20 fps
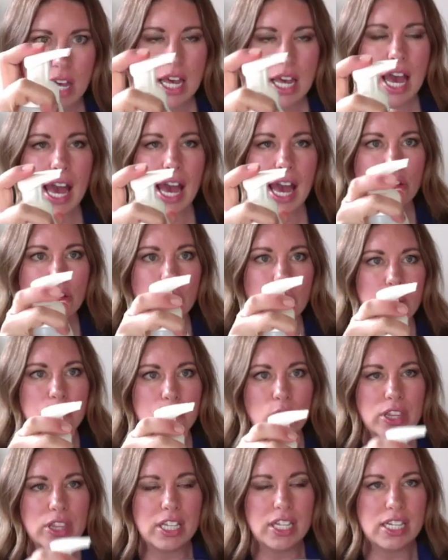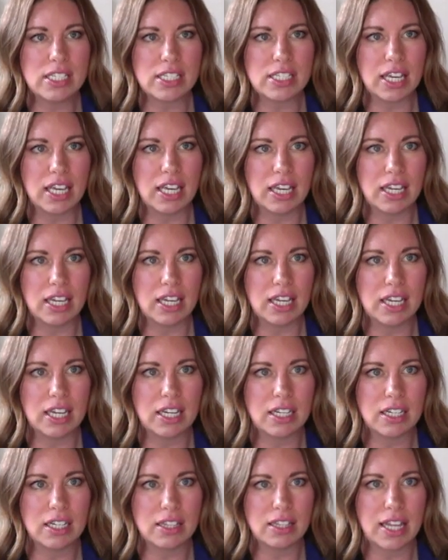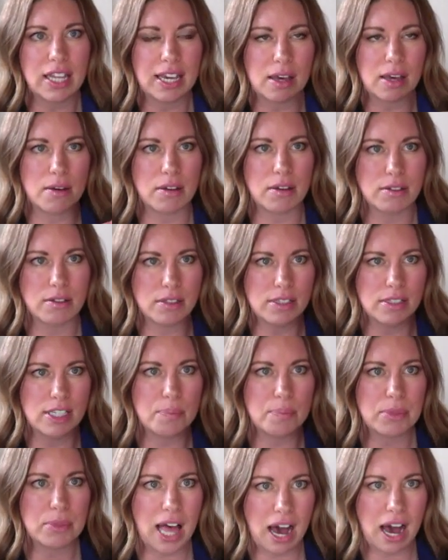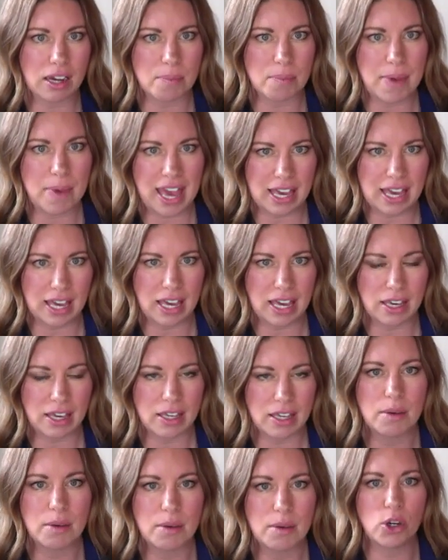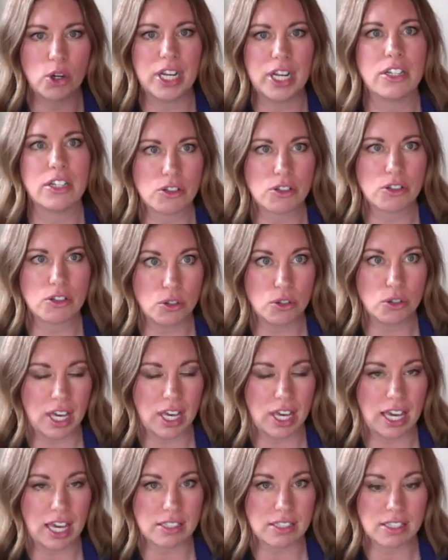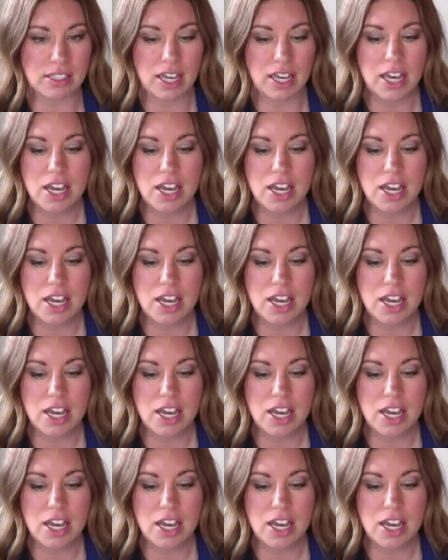And you can put this in like a Ziploc baggie and put it in your suitcase.